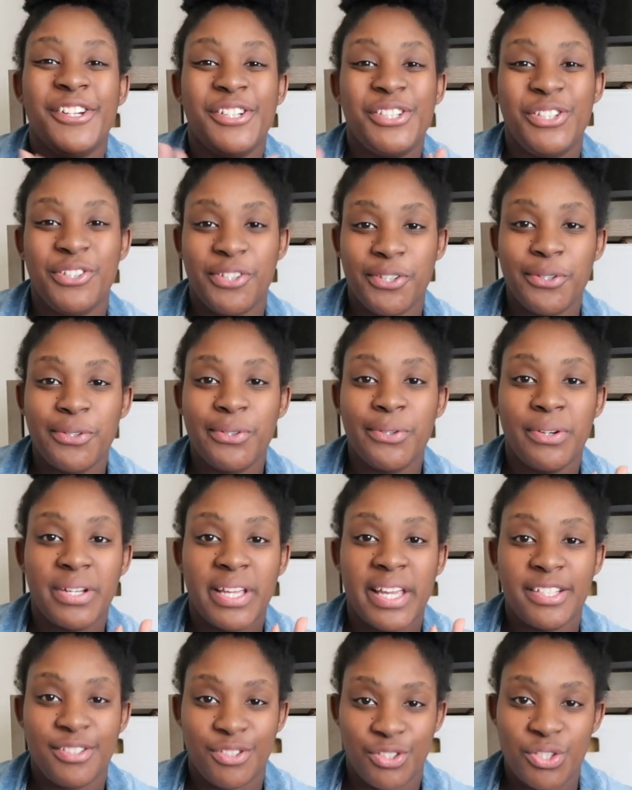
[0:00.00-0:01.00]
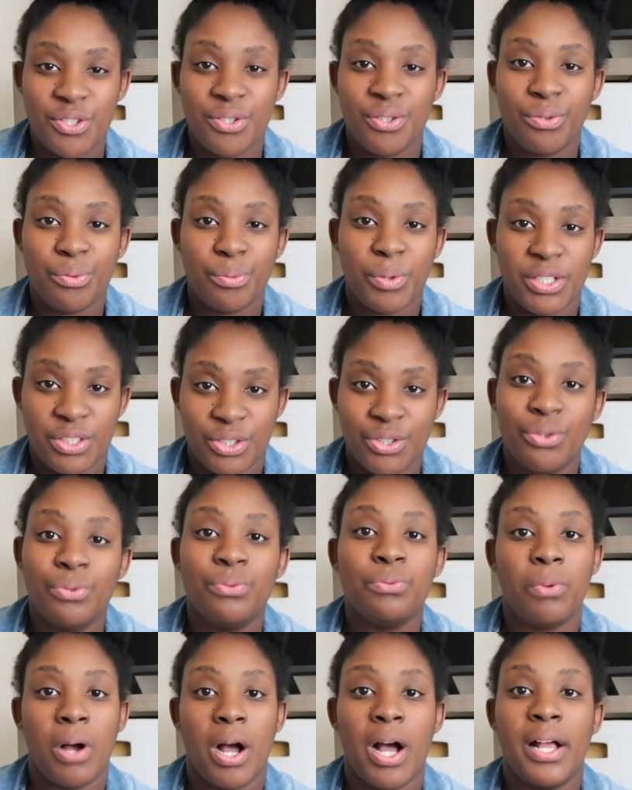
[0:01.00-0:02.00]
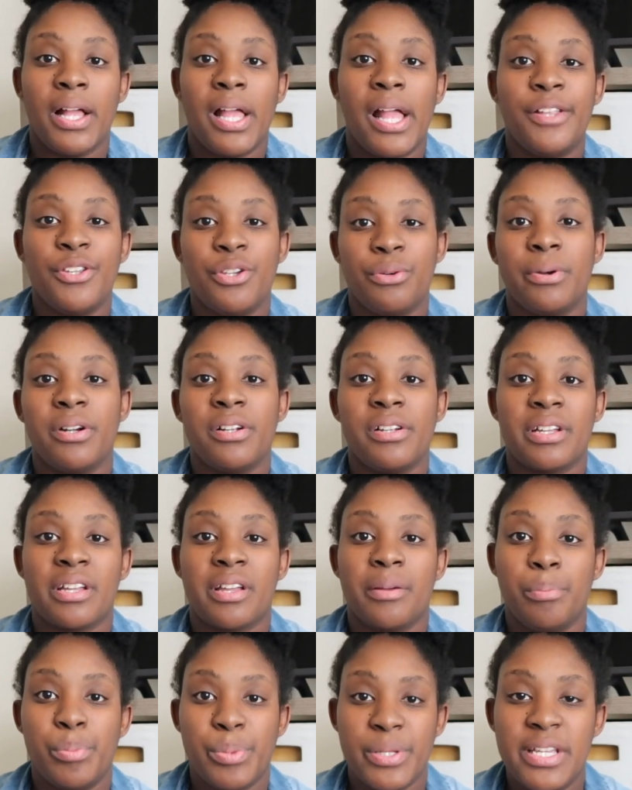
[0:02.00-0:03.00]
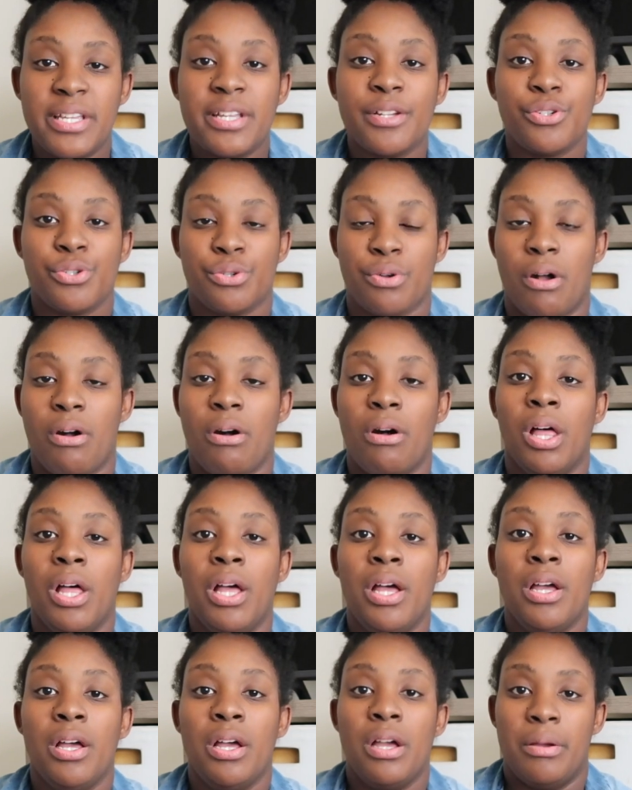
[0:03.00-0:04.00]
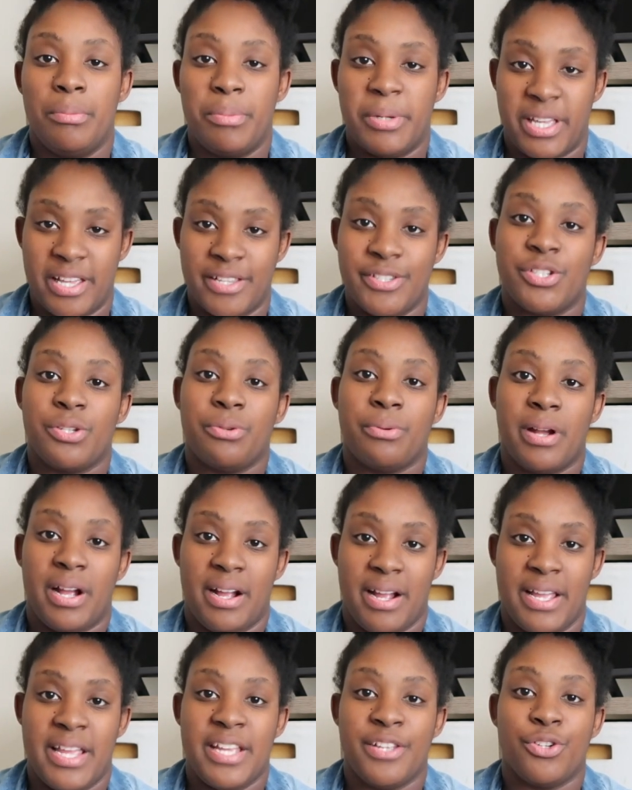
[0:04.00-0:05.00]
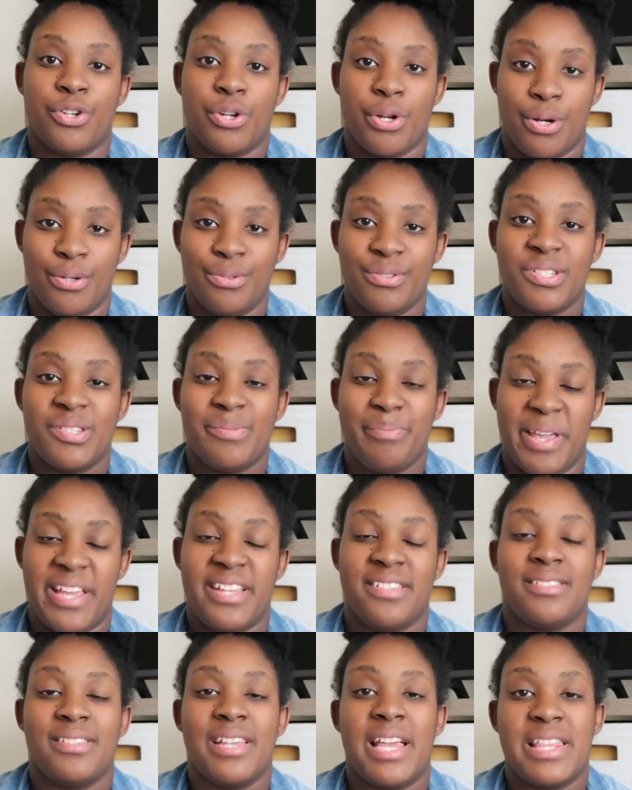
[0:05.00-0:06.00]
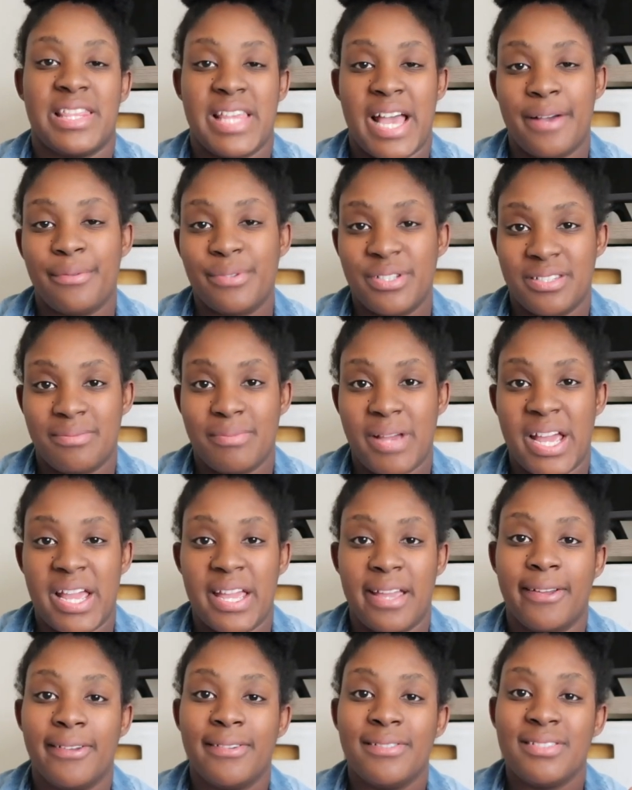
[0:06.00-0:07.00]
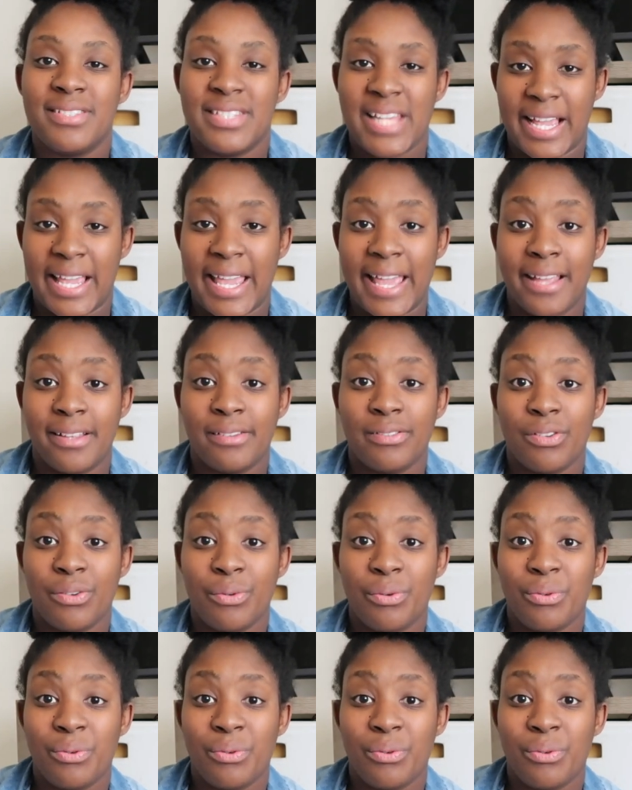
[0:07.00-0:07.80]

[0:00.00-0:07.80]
You can do what you want, and you are in complete control because you are in your own space. And that was my second